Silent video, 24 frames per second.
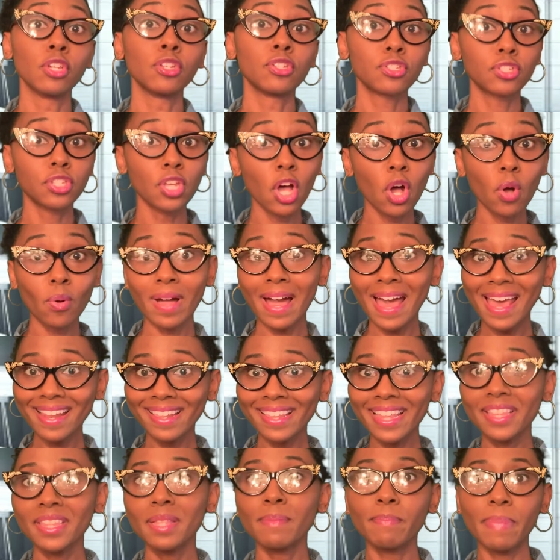So kind
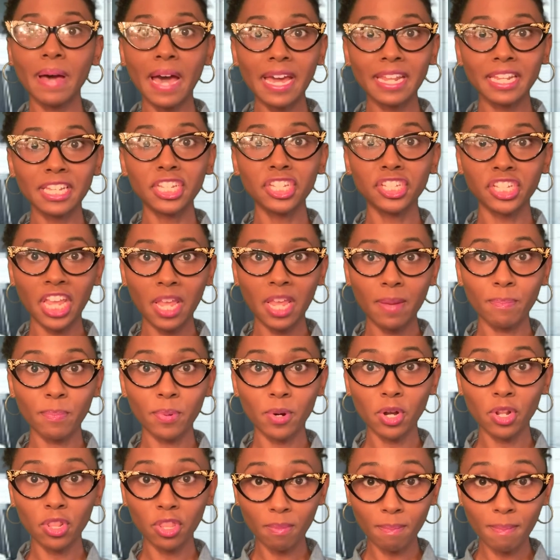of like the body
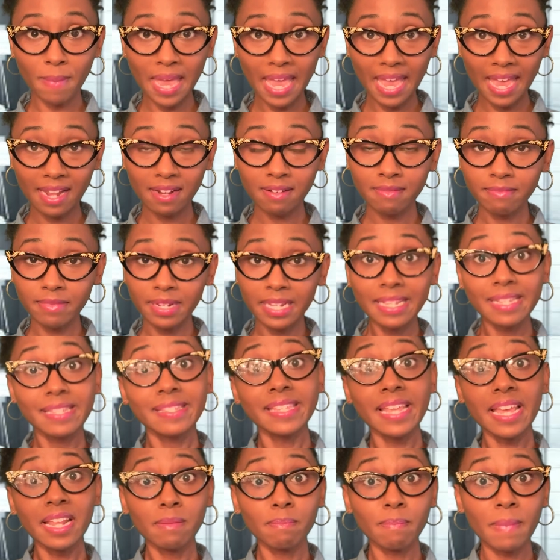shaper, the man,
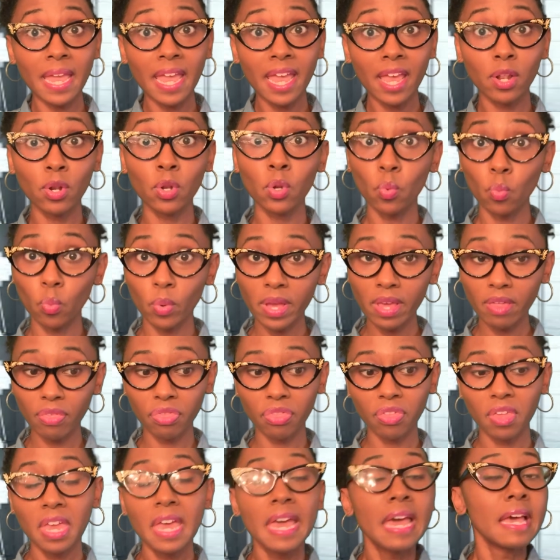said man
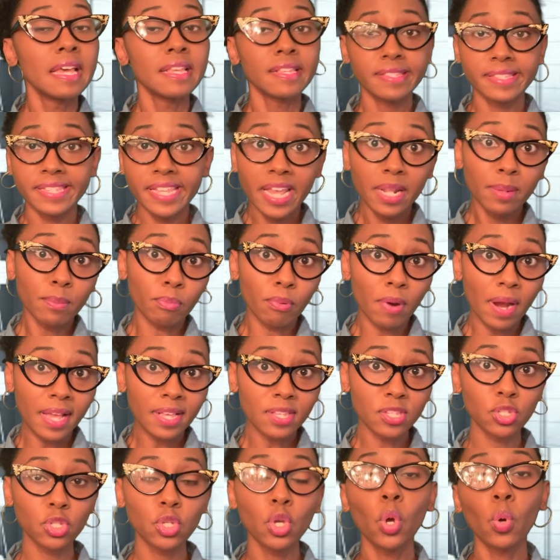with said
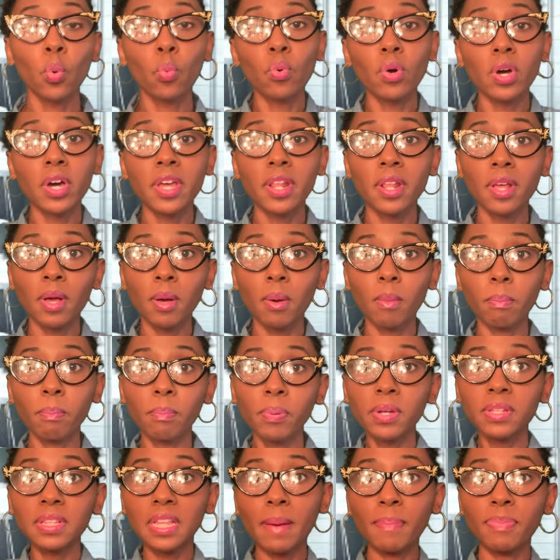breasts would
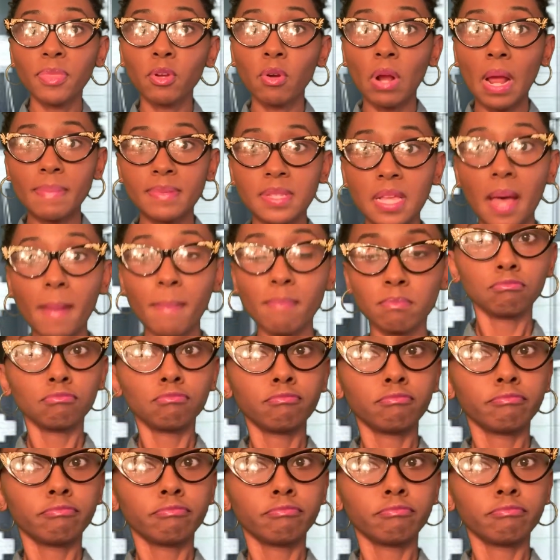pull up the crop top